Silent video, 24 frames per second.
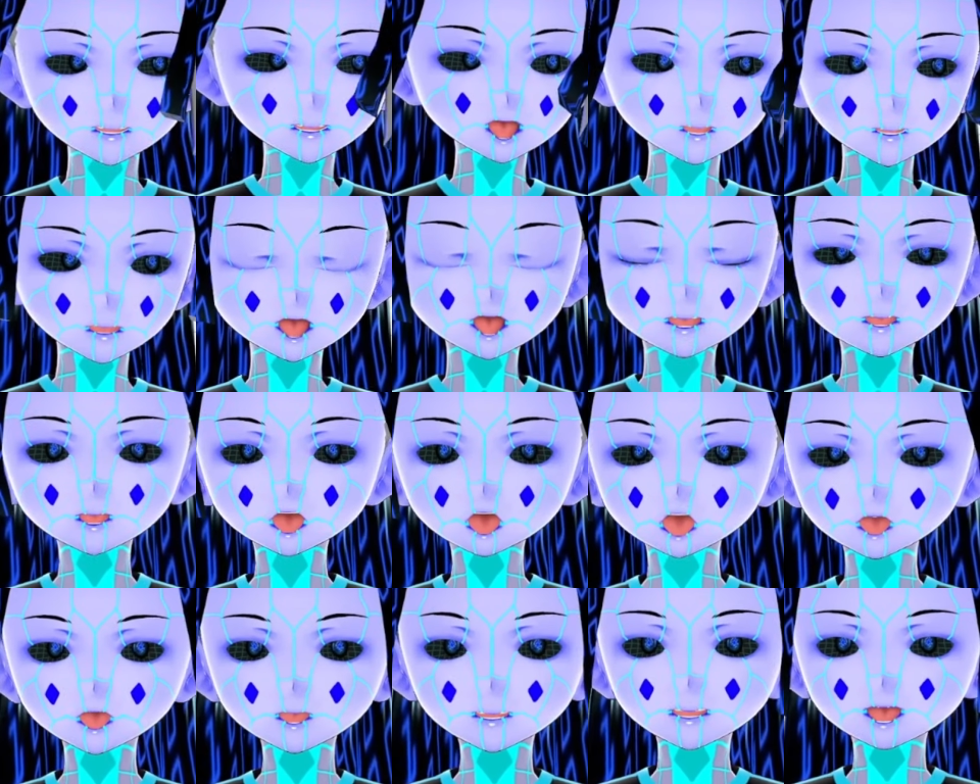There's probably a
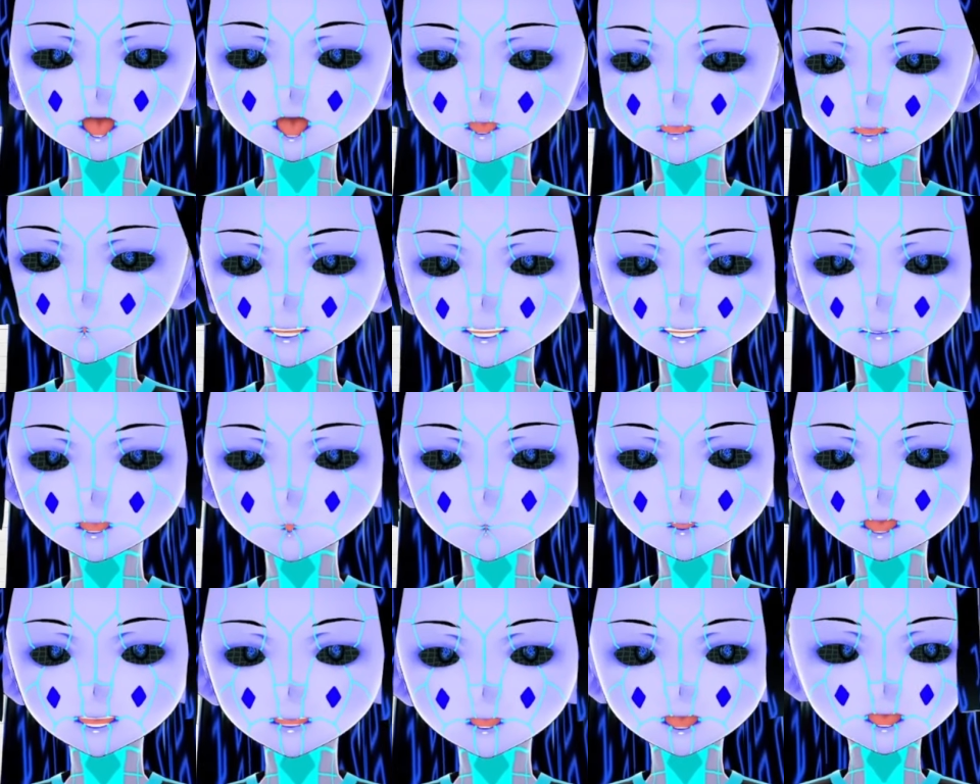whole bunch of other ways you
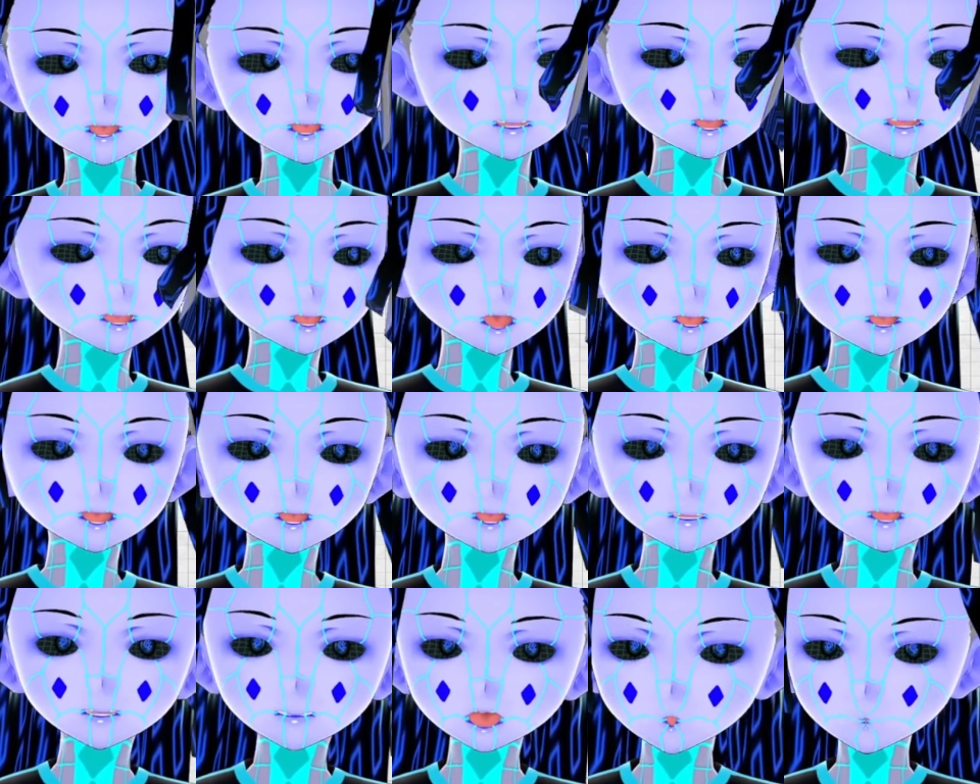can get infinity, but this
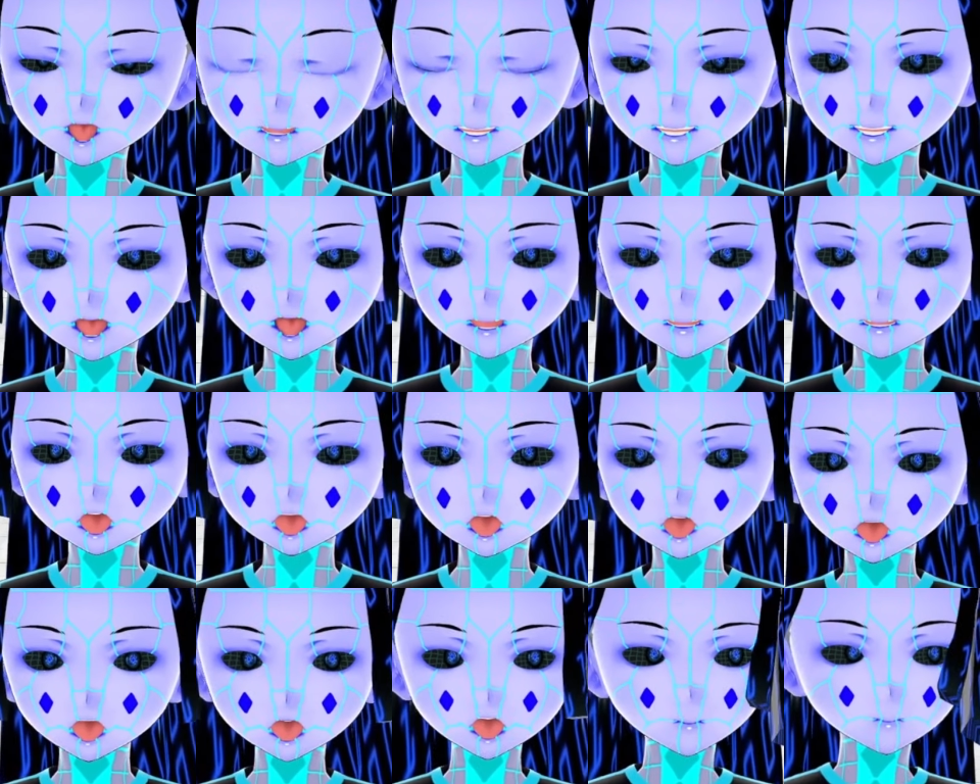is the one that I
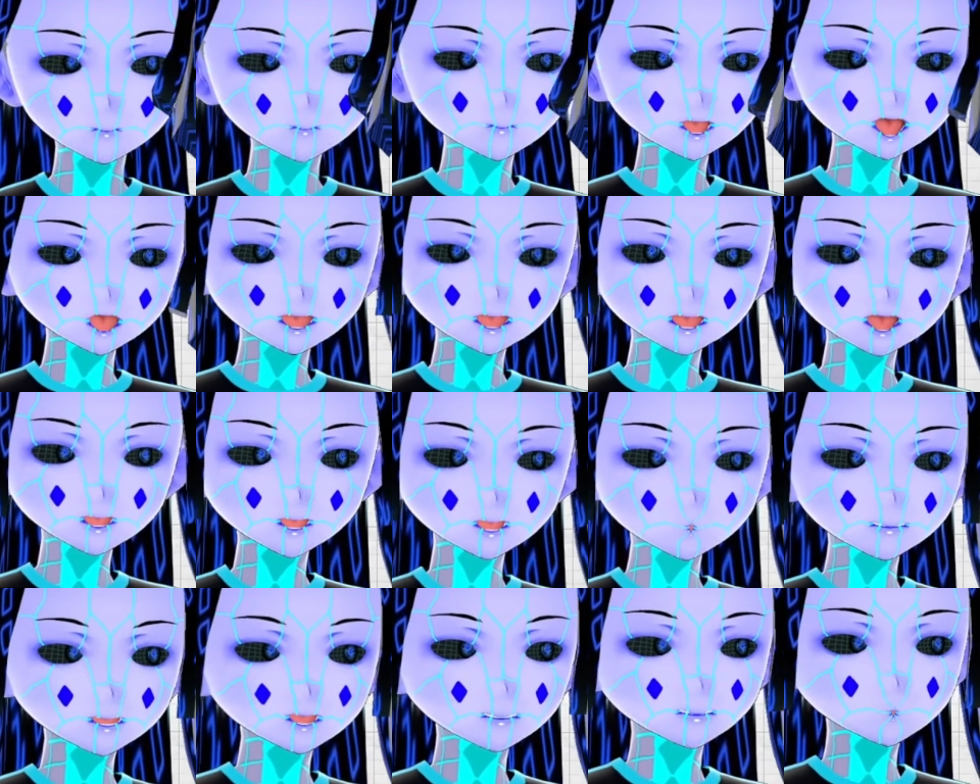know, so I'm going to
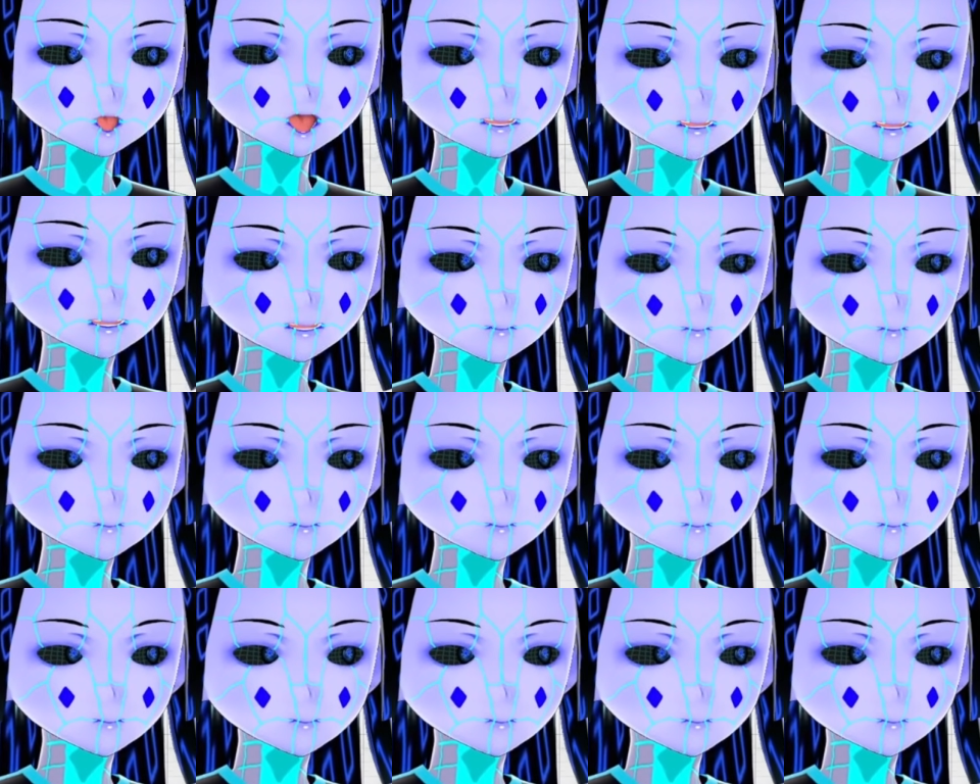use this one.